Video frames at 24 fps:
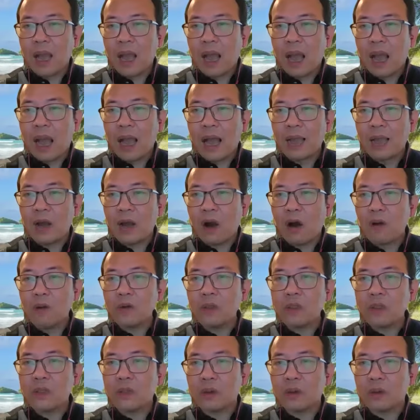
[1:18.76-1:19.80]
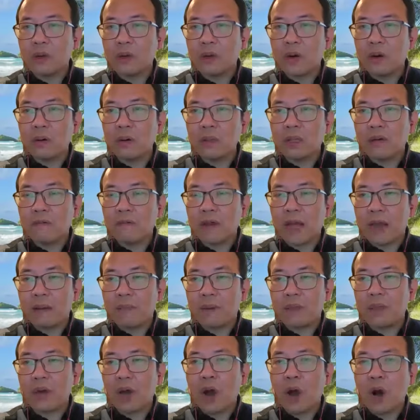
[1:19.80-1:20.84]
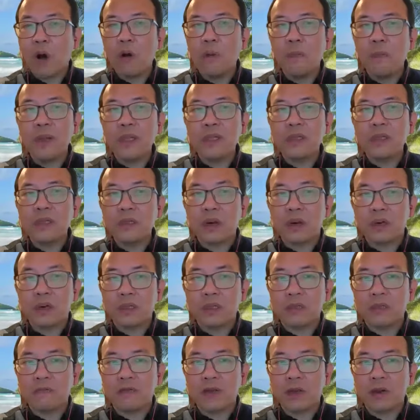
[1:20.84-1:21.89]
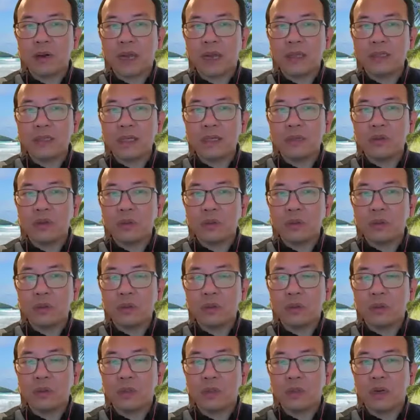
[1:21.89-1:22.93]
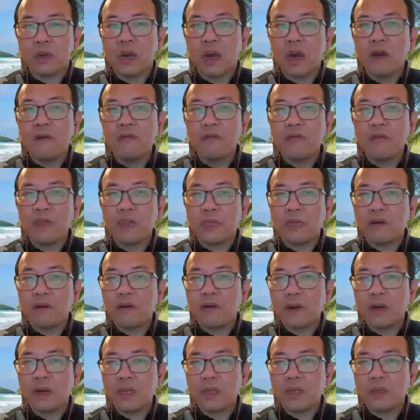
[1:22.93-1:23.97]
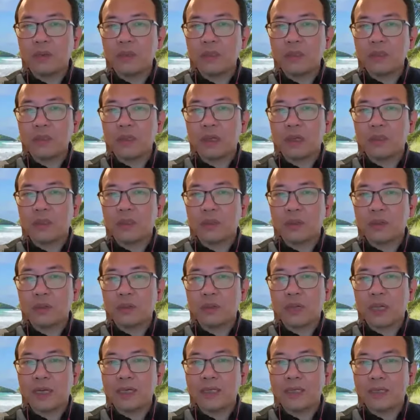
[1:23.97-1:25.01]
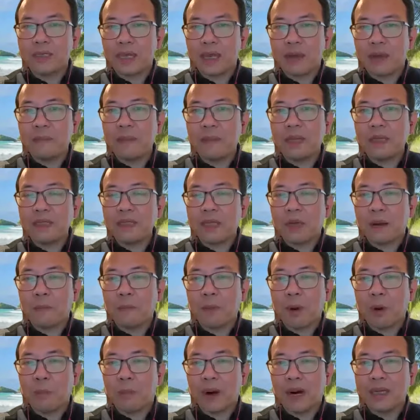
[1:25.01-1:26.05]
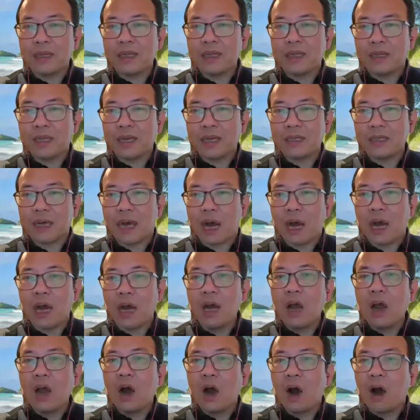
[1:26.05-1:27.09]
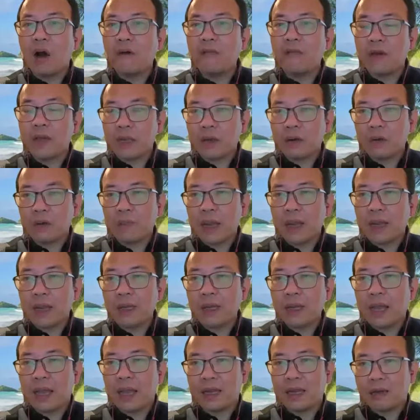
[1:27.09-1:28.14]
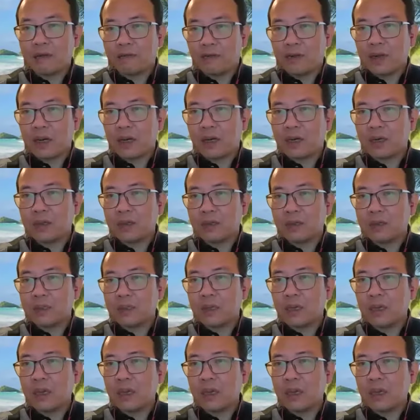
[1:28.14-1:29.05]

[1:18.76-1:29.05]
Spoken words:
I also co-developed open source visualization tools for different users to examine the mobility data of humans and vehicles.